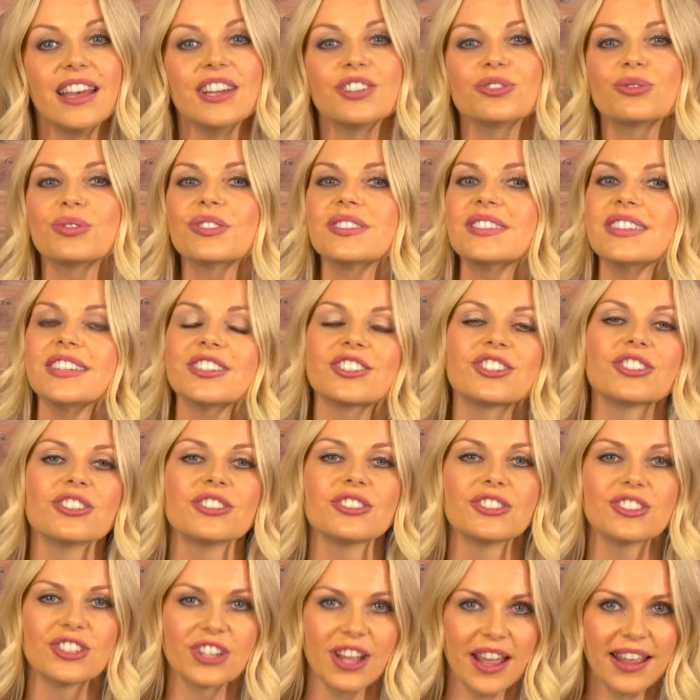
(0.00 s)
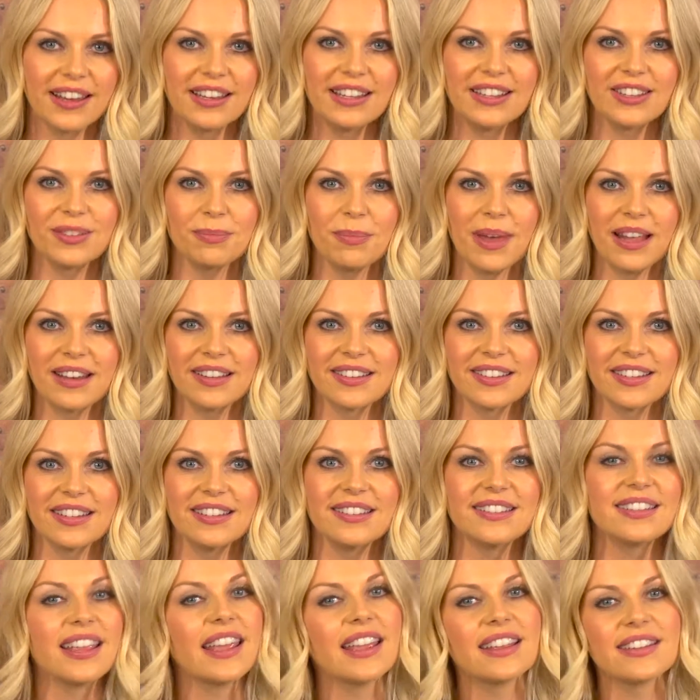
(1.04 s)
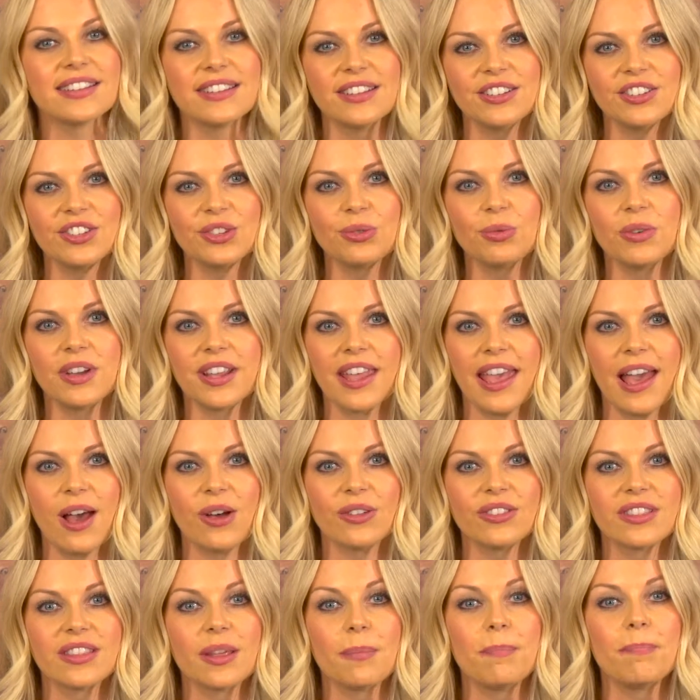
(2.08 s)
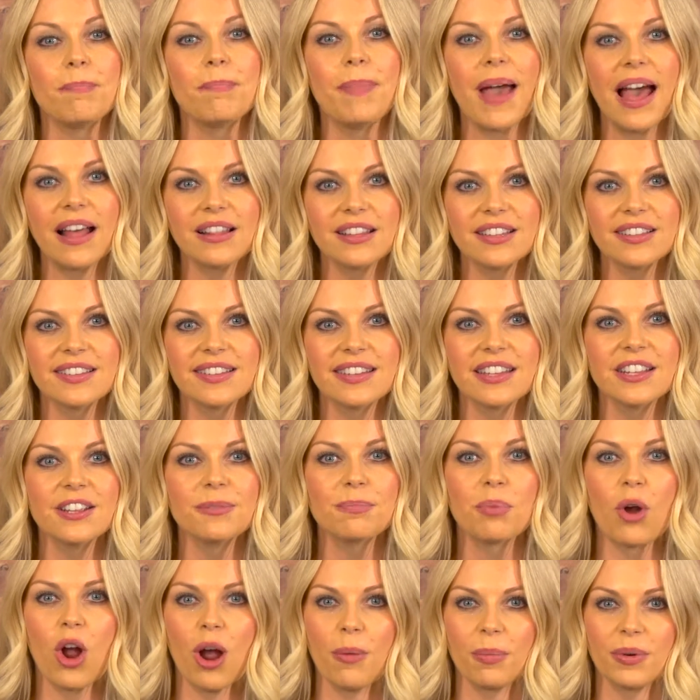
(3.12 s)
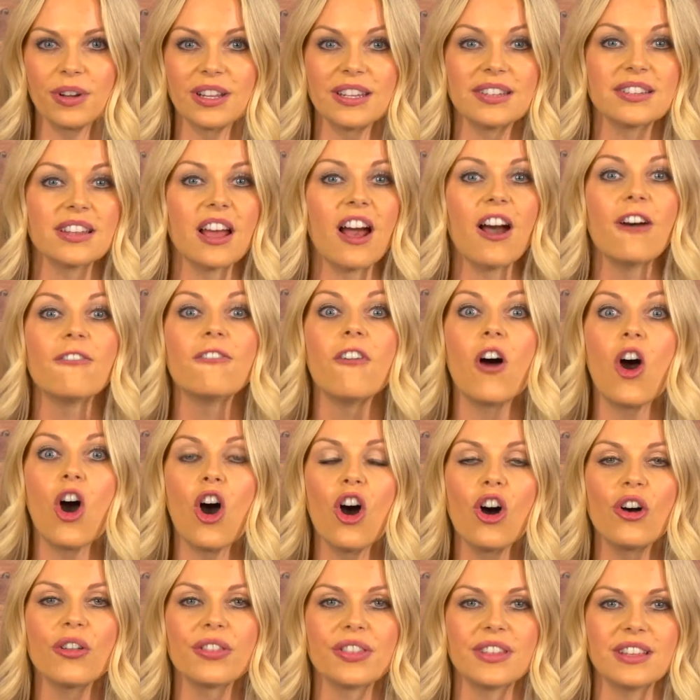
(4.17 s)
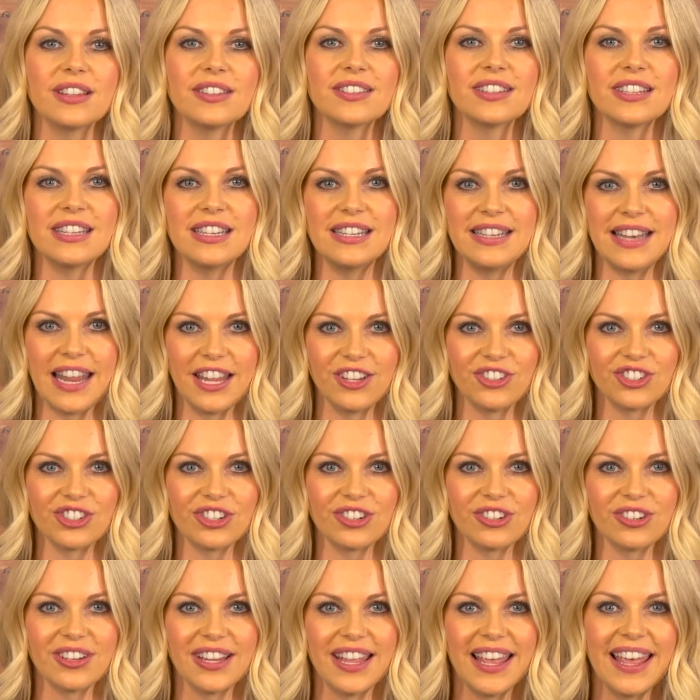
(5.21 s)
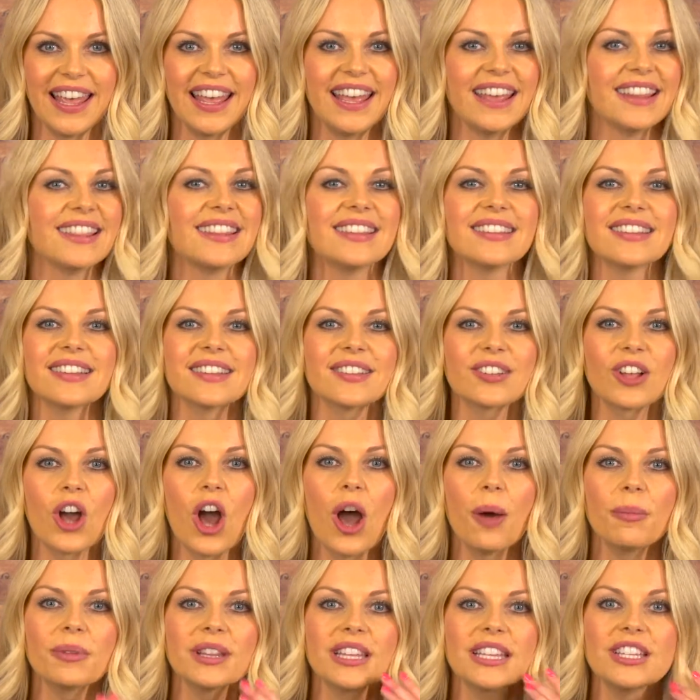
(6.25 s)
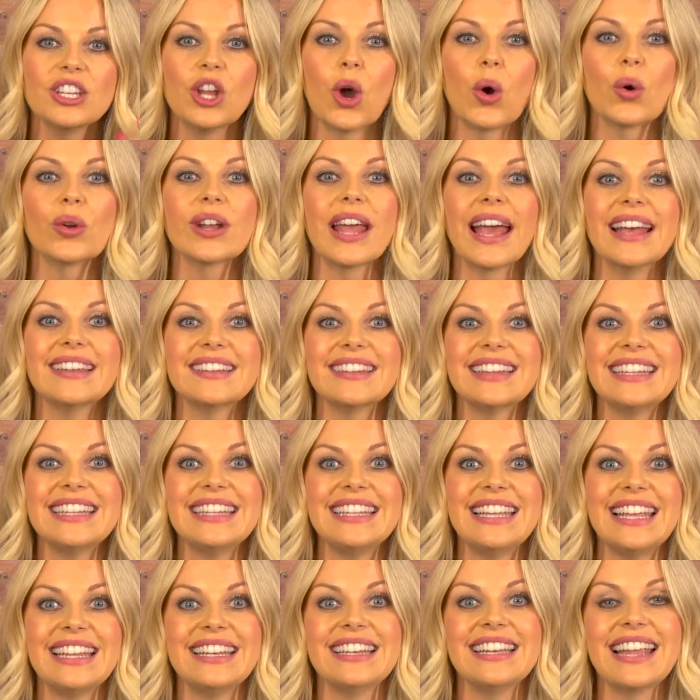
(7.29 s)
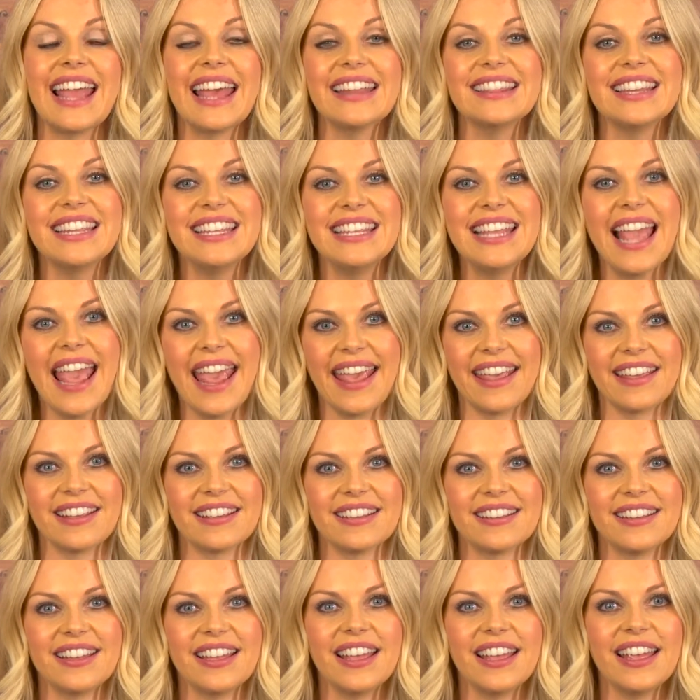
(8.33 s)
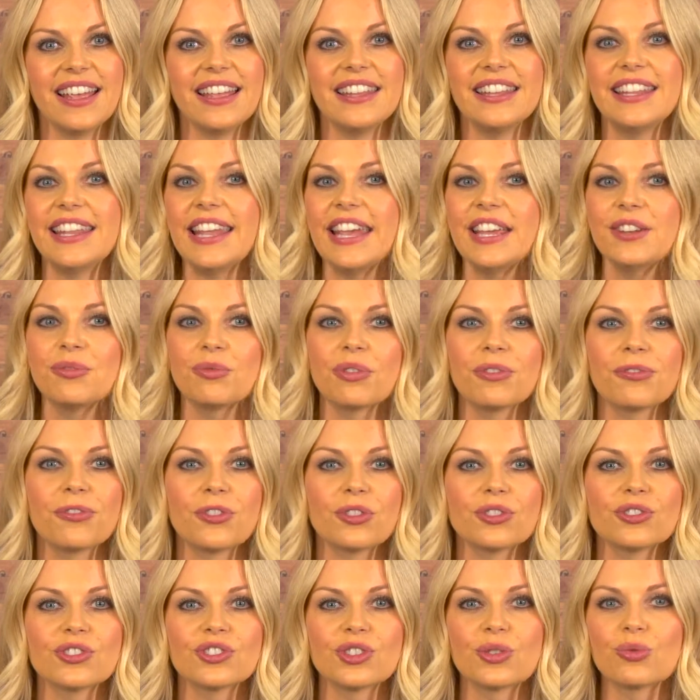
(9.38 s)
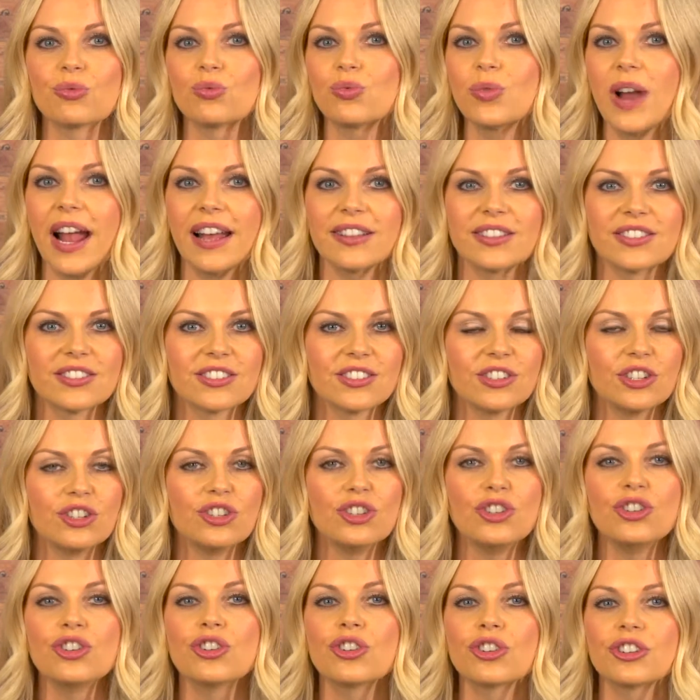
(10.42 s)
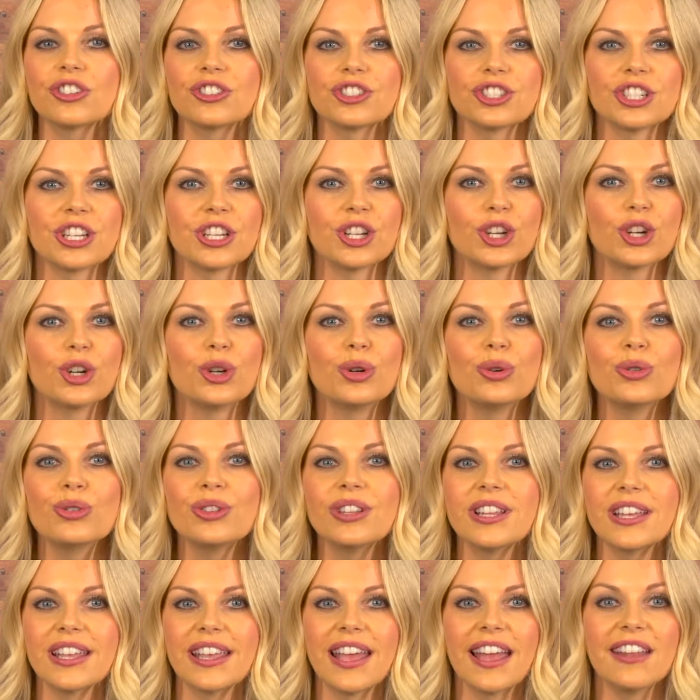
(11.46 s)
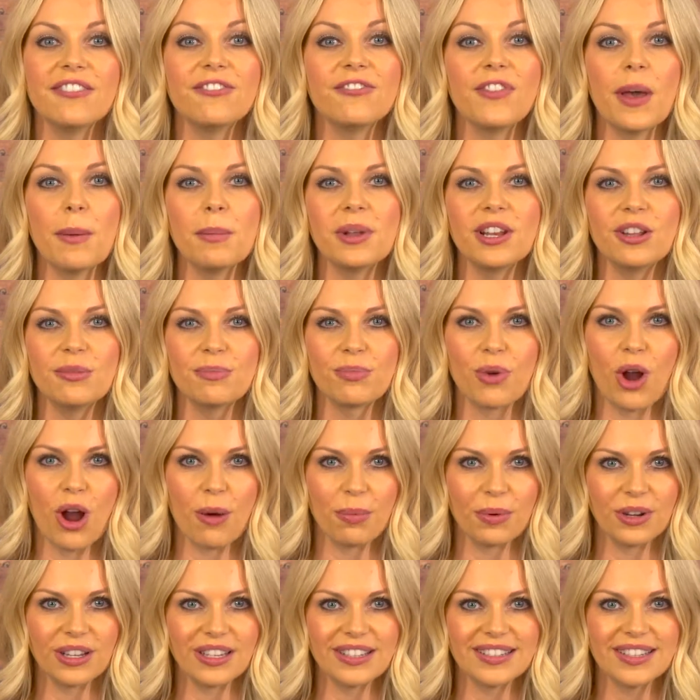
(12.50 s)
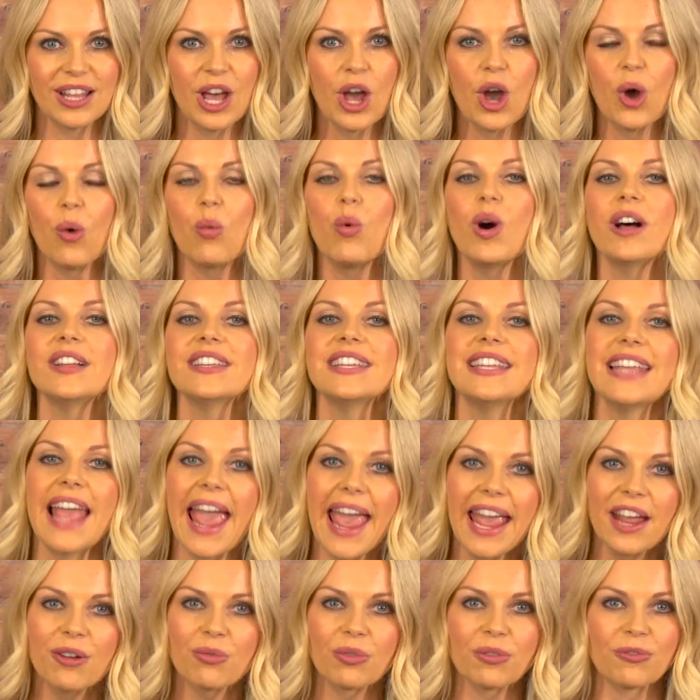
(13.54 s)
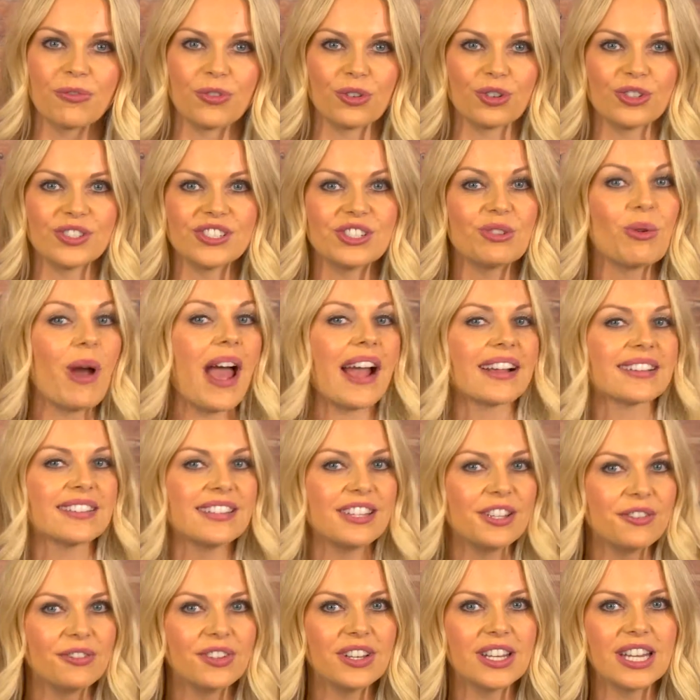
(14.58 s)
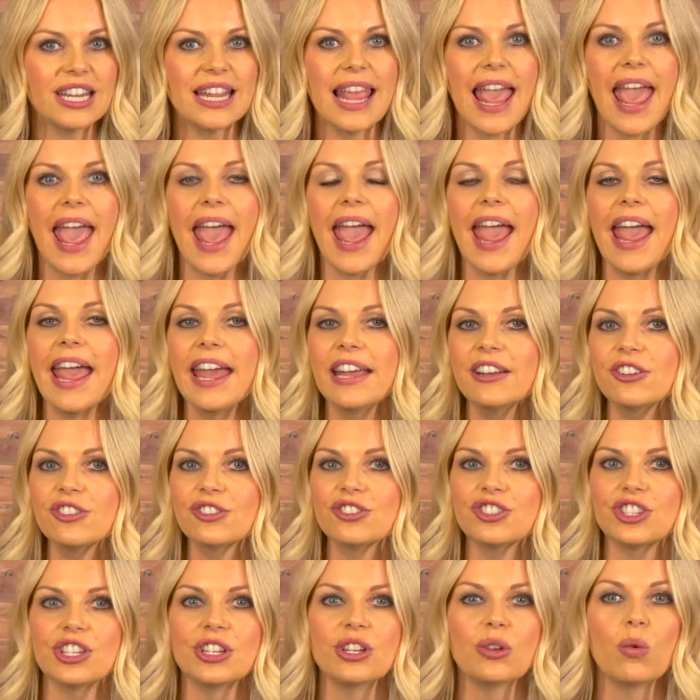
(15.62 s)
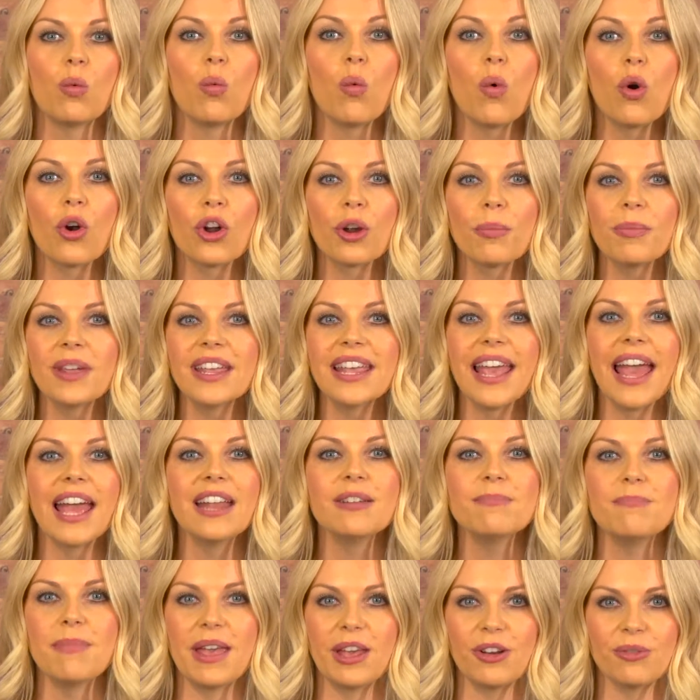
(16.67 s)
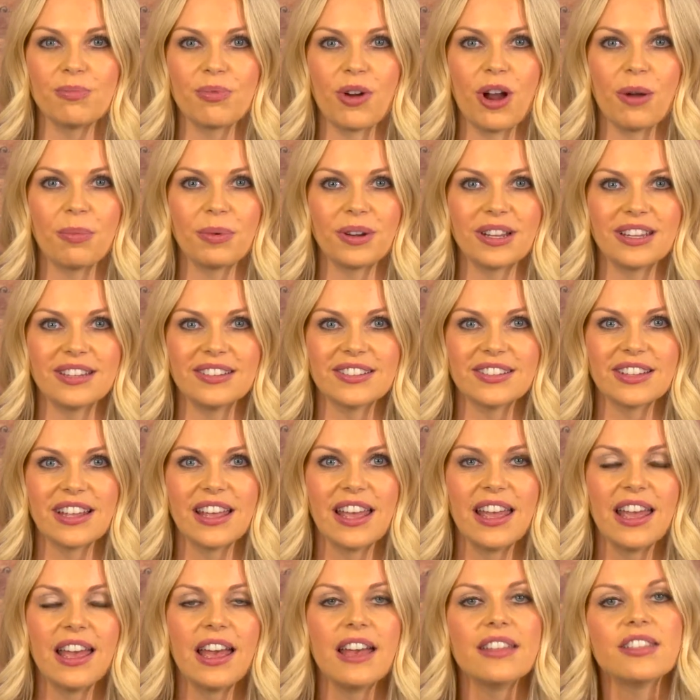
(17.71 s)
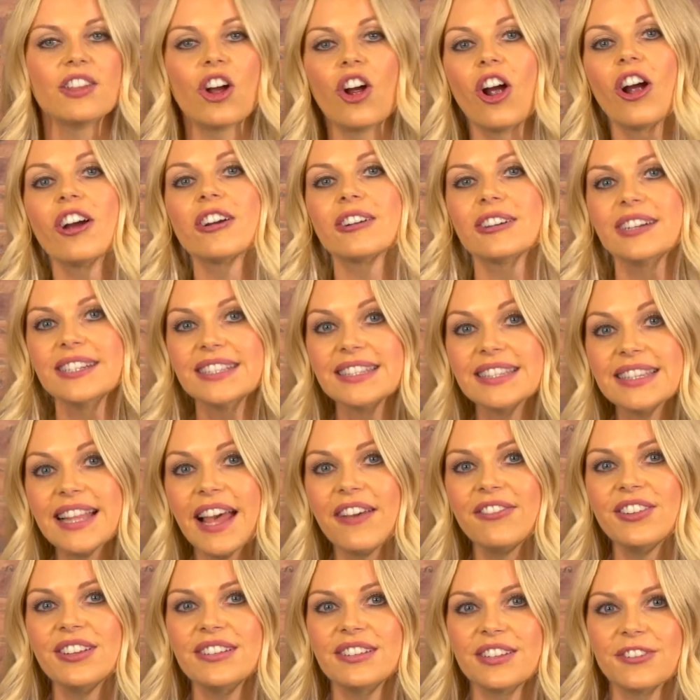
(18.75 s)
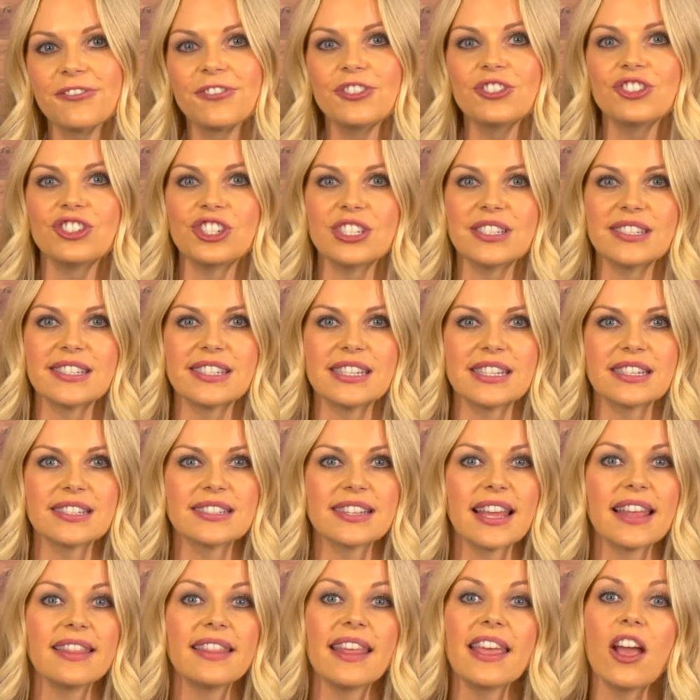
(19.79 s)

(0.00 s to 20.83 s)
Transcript: Traditional Chinese medicine takes into account the balancing properties of all things in nature. This is commonly known as the yin and the yang. Yin refers to rest, nourishing, cooling, and feminine properties, while yang refers to activity, energy, warming, and male properties. There are 11 different ginsengs, and